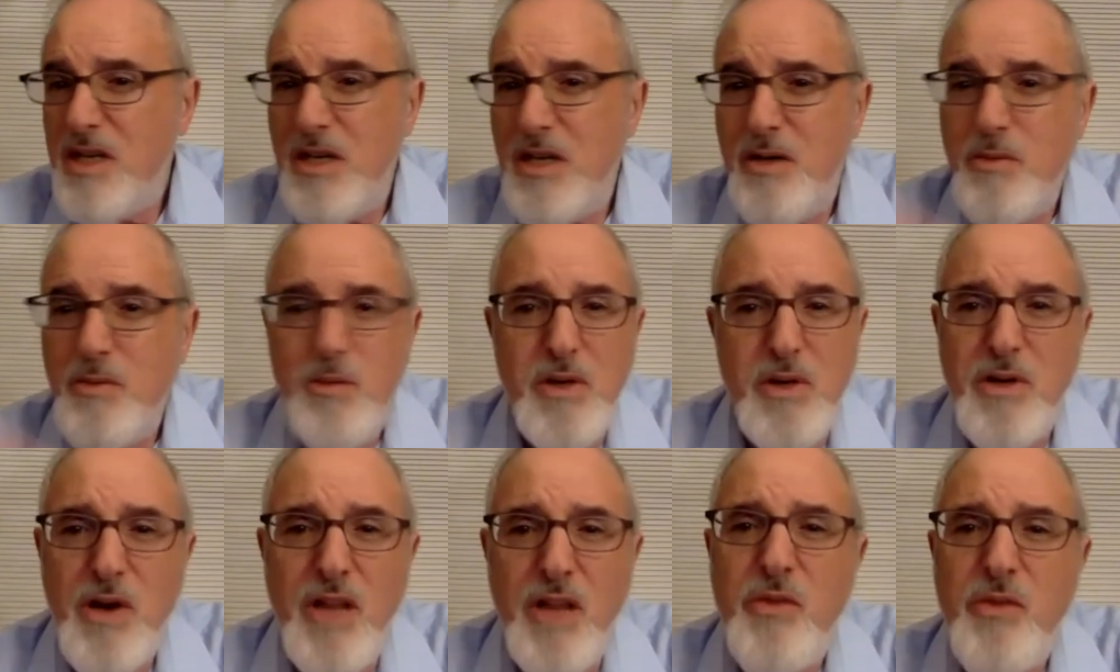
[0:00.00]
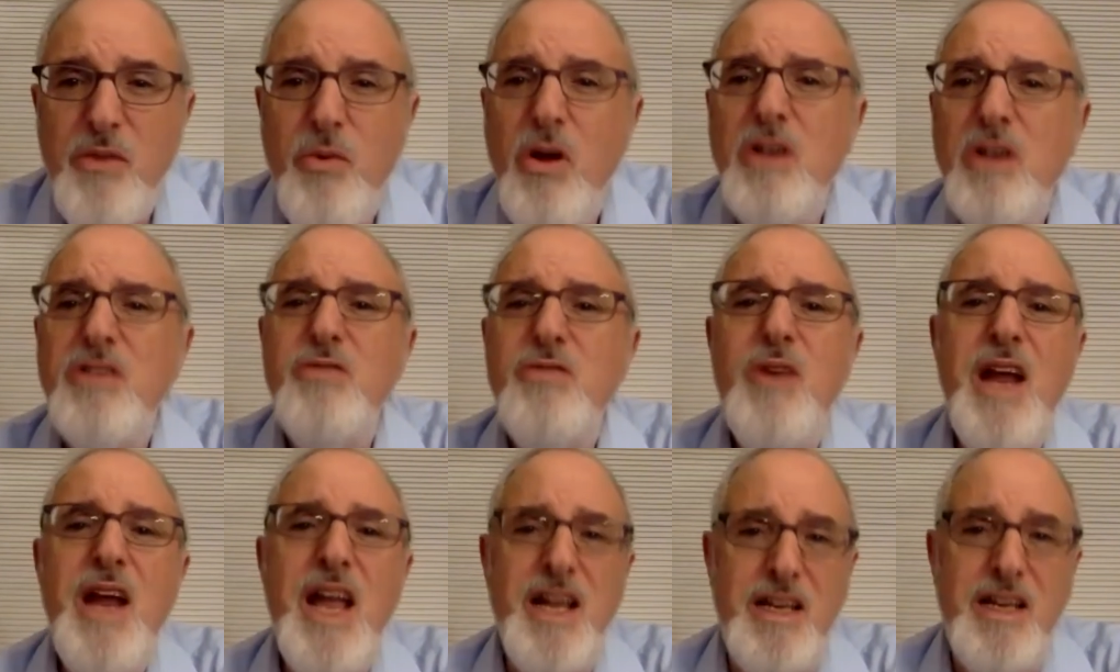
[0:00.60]
we're on the wrong
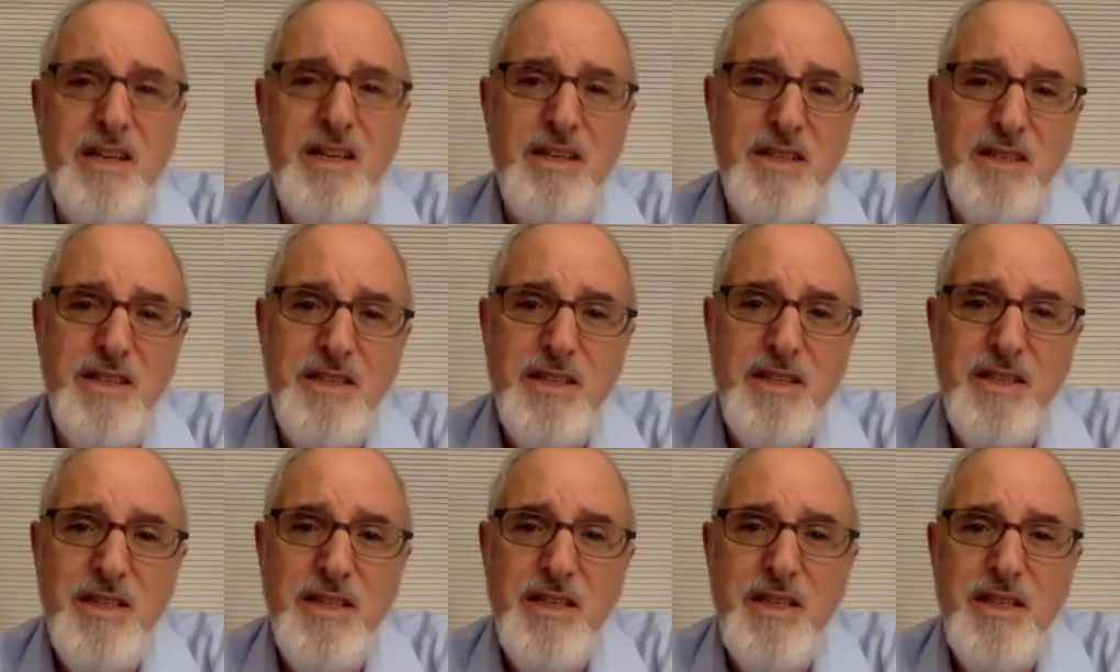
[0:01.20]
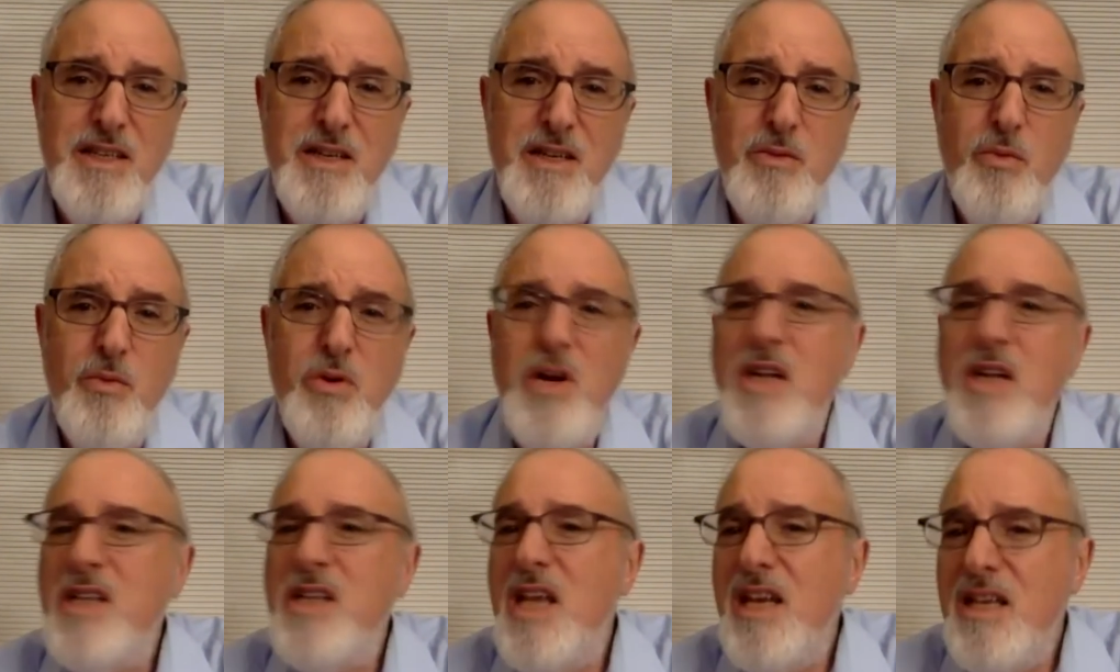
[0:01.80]
track. We're
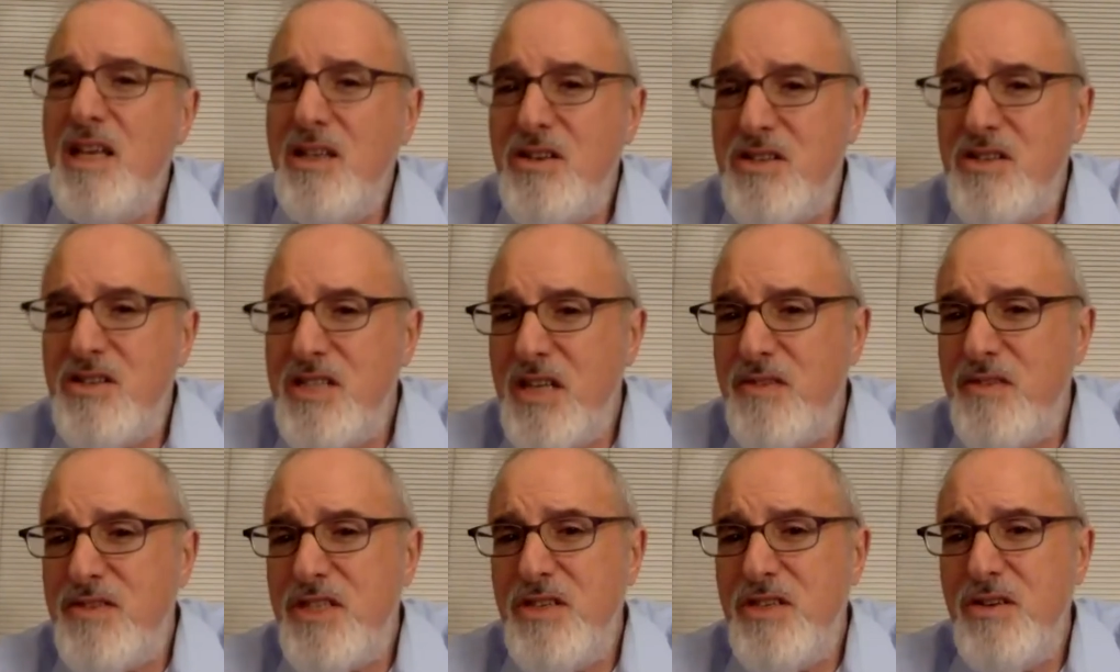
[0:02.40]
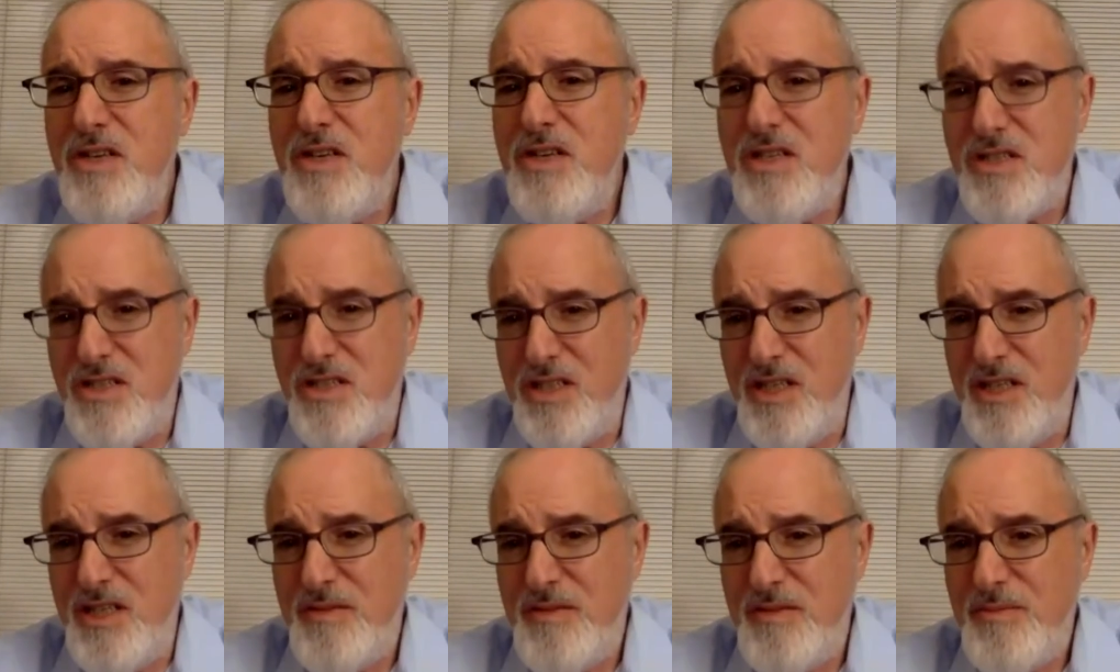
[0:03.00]
not taking ourselves
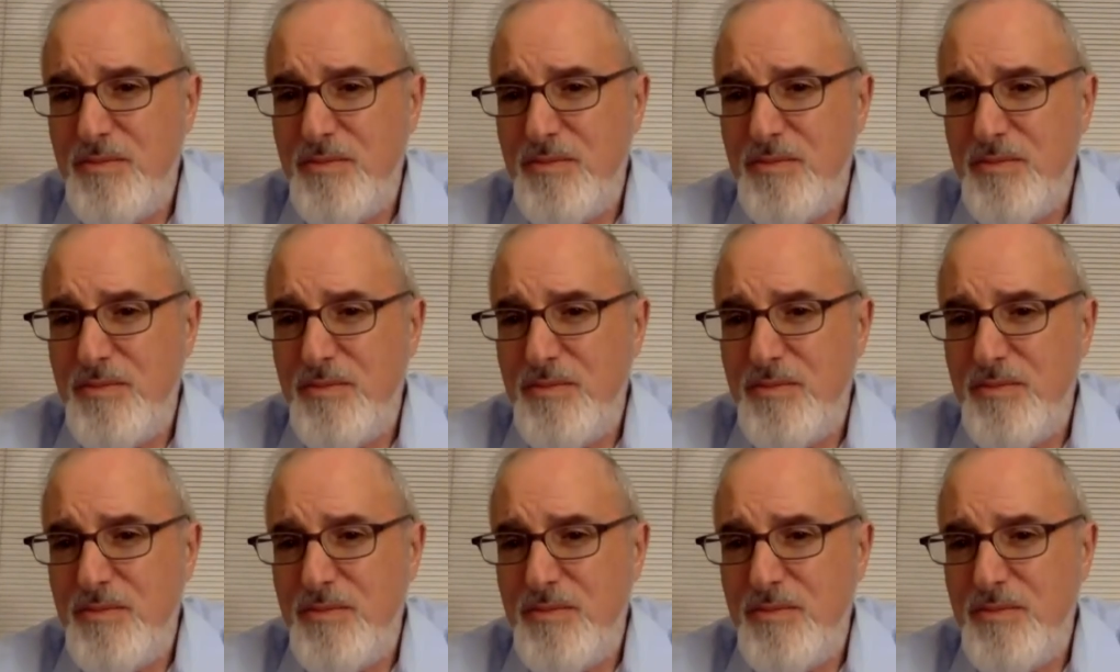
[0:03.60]
seriously.